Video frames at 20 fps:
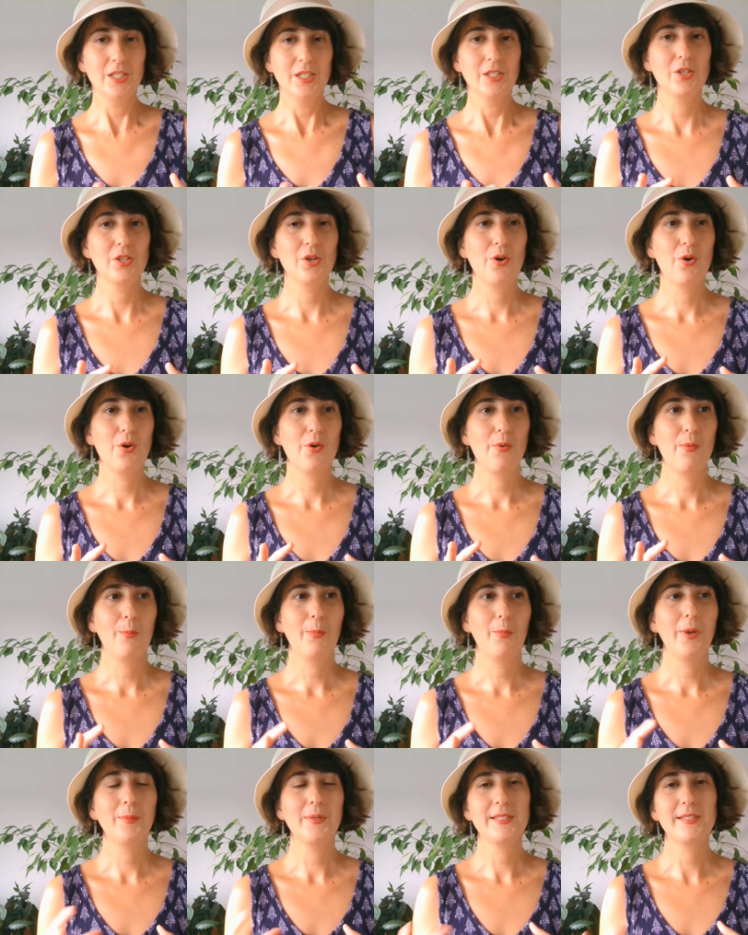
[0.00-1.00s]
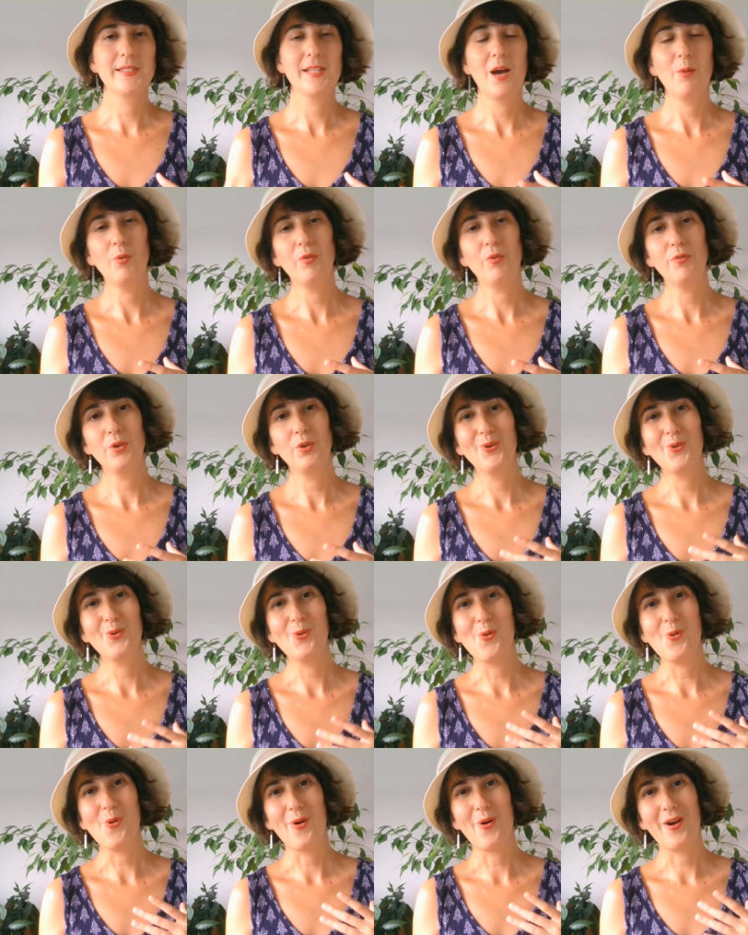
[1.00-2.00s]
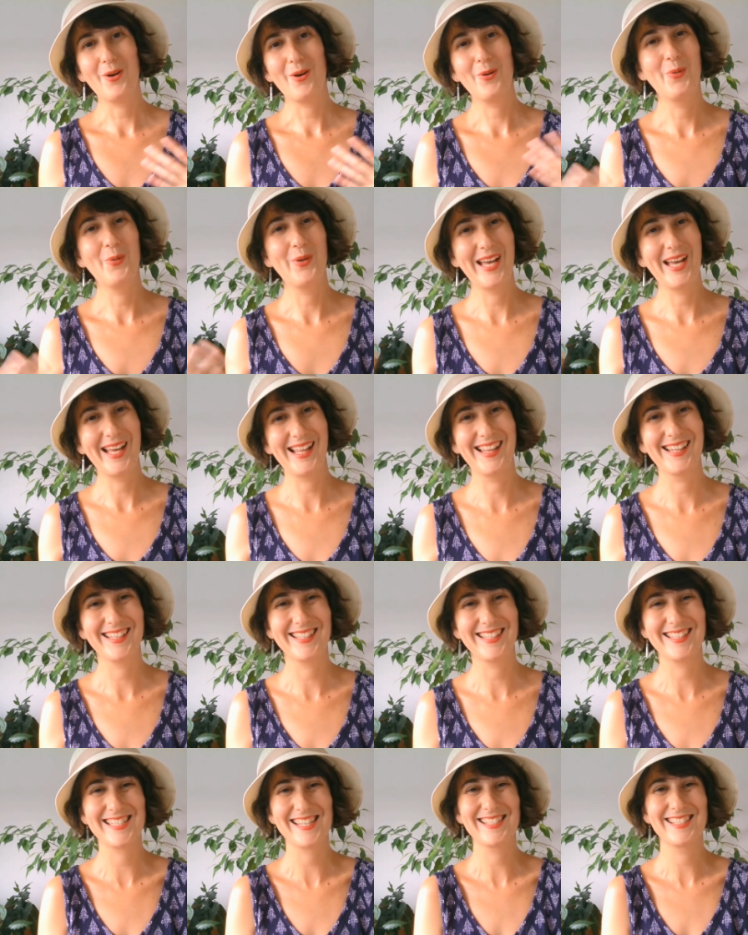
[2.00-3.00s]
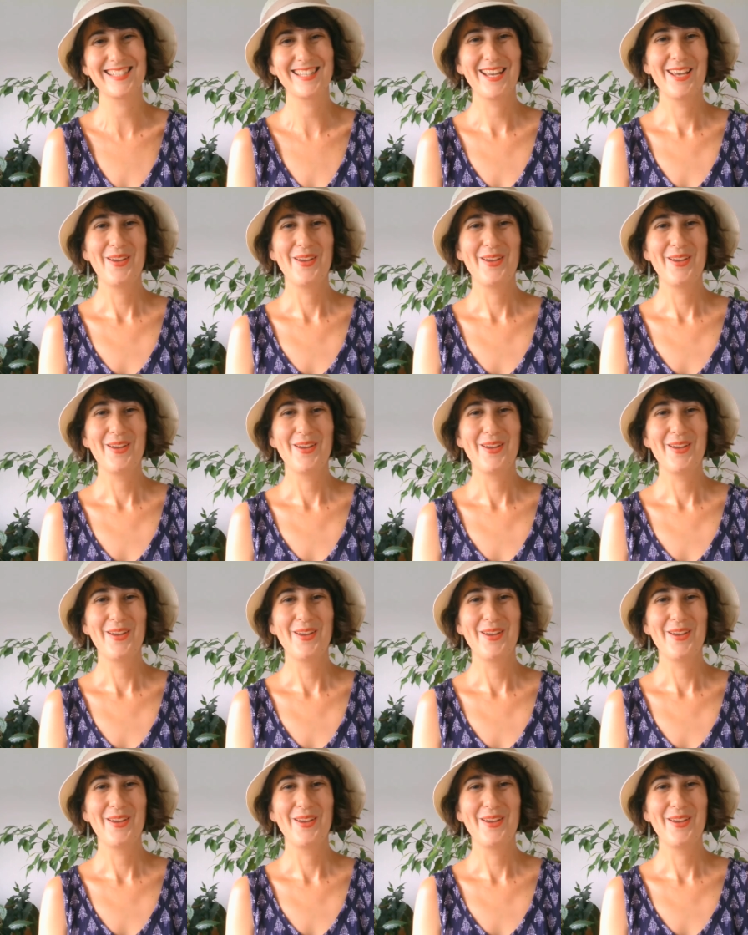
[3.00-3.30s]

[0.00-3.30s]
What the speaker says: So maybe some of you, or well, just